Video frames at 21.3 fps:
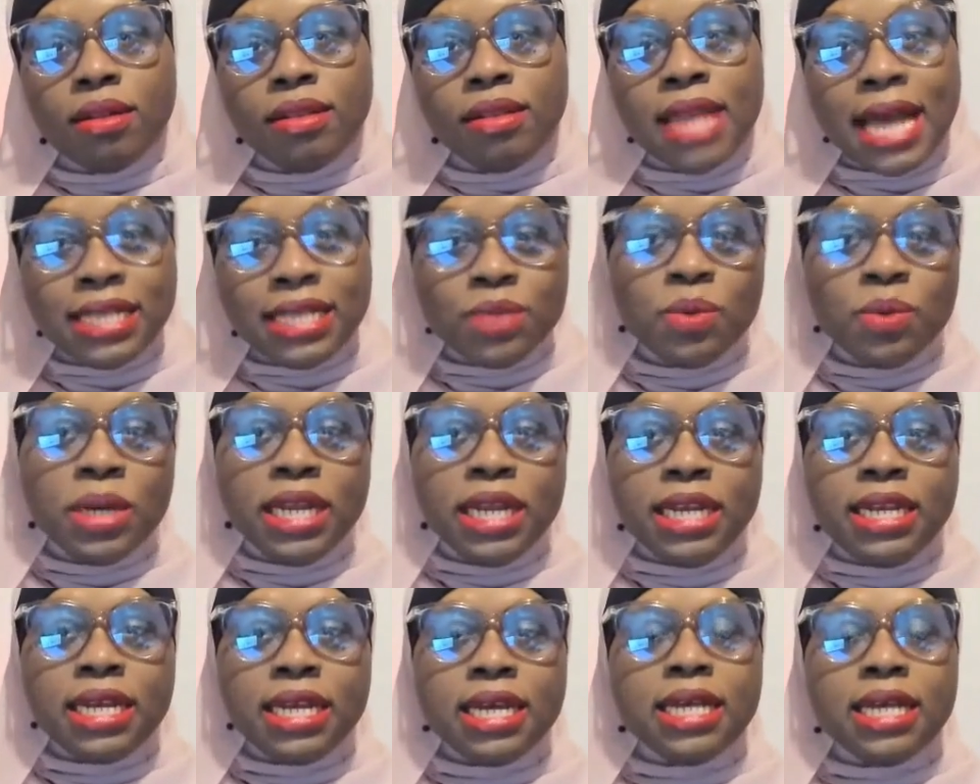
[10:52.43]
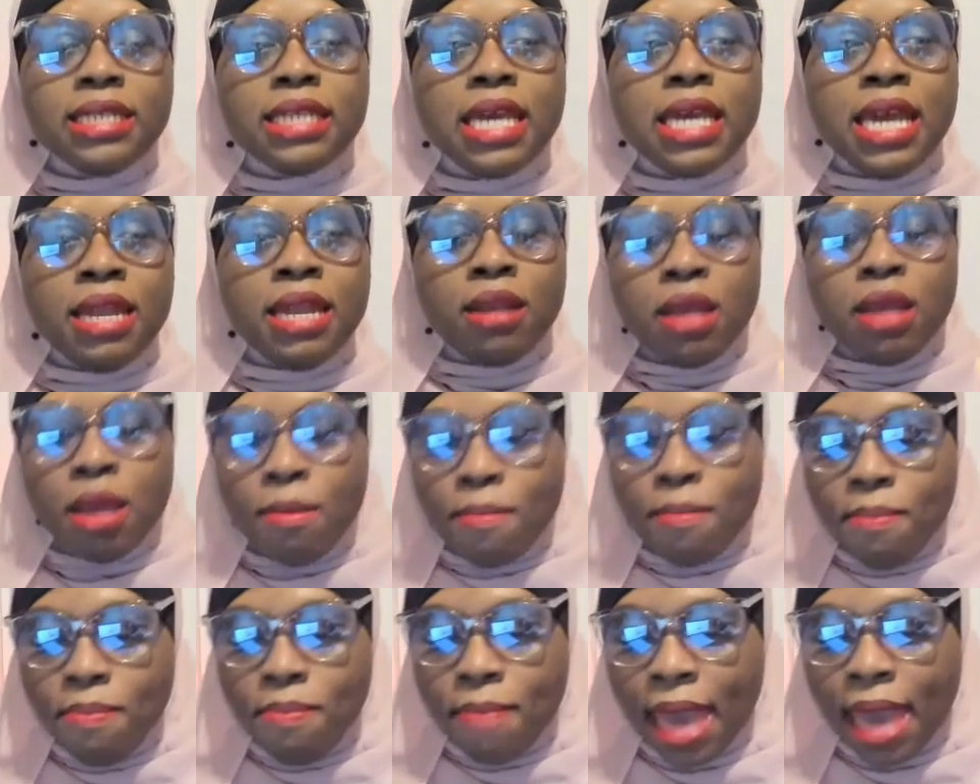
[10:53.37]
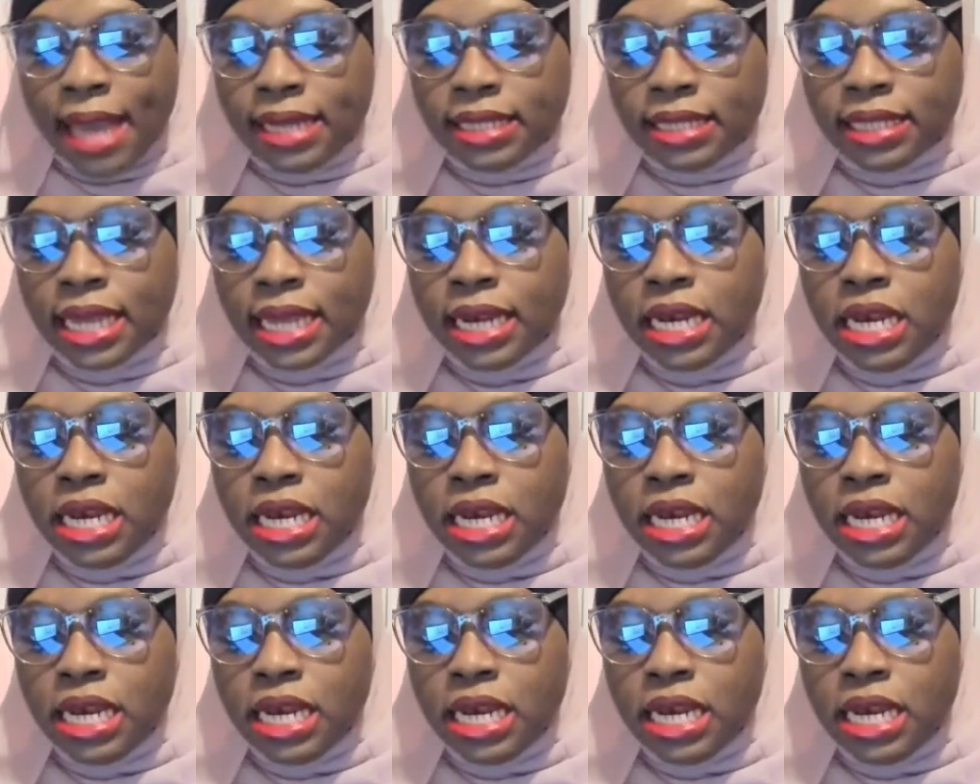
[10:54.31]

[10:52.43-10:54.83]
That's what it does. It makes it